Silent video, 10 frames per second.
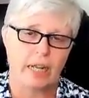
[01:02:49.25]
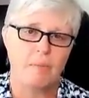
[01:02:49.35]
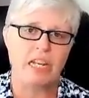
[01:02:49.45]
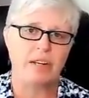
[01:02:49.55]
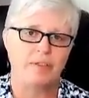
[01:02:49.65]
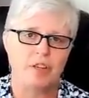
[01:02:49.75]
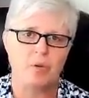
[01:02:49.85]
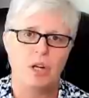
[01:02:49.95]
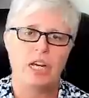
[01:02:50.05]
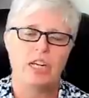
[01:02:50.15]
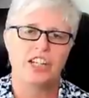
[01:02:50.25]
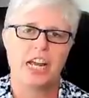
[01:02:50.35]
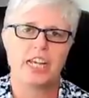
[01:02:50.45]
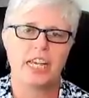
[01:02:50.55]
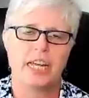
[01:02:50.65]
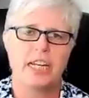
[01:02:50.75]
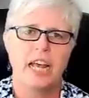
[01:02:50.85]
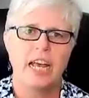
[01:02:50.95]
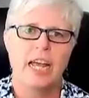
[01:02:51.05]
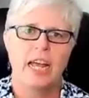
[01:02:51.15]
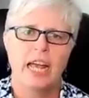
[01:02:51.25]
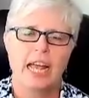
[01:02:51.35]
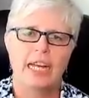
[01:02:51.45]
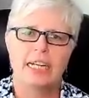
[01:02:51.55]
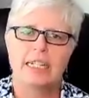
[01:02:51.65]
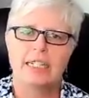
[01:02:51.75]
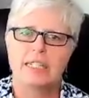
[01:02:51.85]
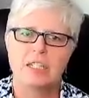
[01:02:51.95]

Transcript: I mean, if you check in and